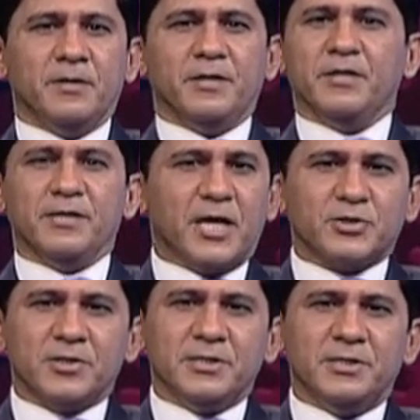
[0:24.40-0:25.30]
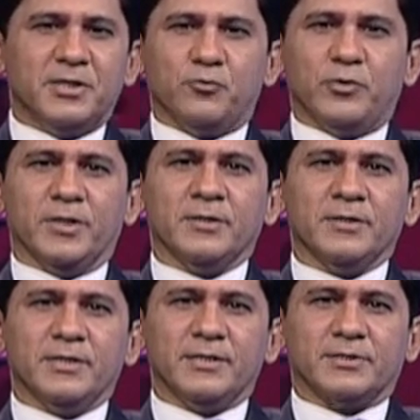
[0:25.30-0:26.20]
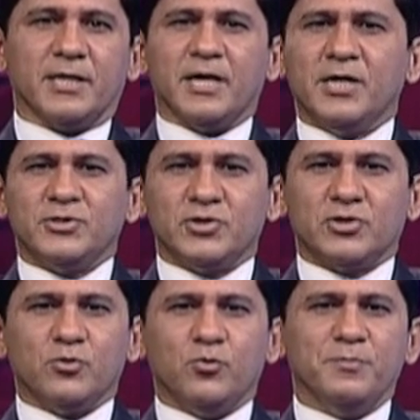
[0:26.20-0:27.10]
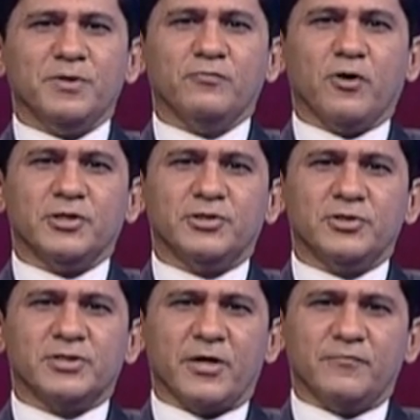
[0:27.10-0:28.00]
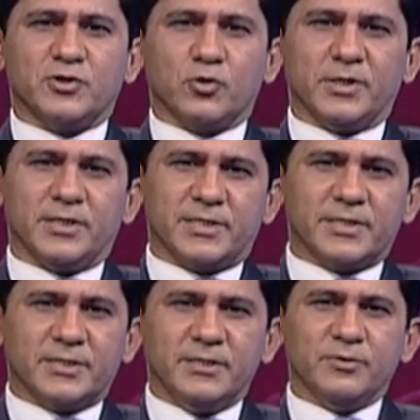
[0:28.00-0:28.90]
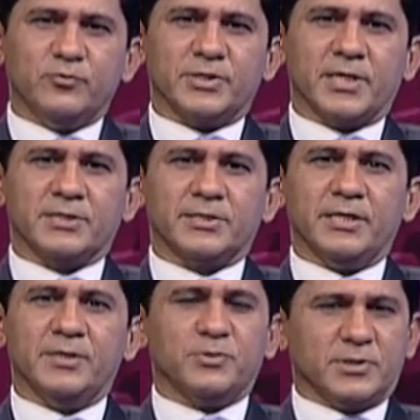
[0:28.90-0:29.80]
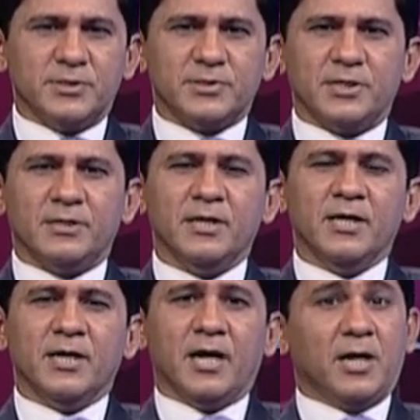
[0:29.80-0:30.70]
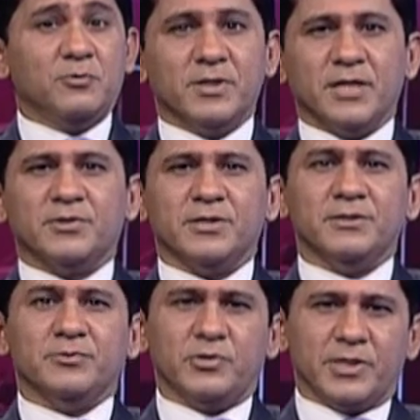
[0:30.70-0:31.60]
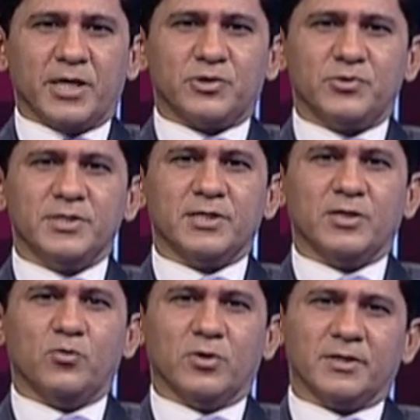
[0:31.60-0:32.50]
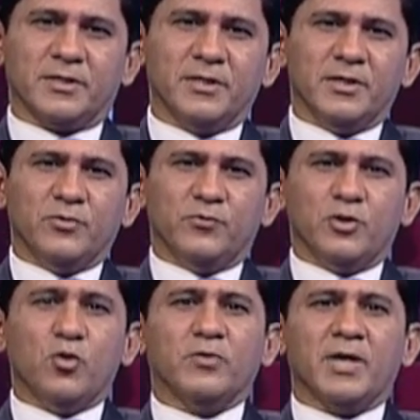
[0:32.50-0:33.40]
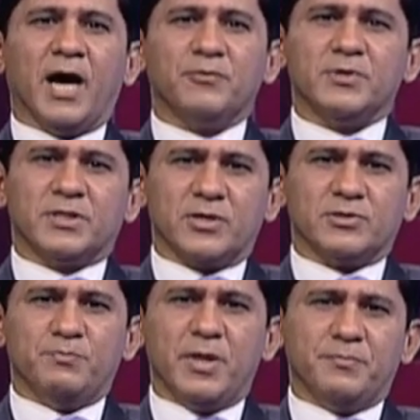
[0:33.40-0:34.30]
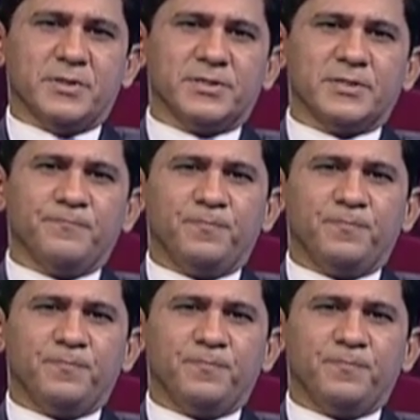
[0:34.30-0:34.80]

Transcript: International Inner Wheel is the largest women voluntary service organization which has the presence in 133 countries in the world with over 100,000 members.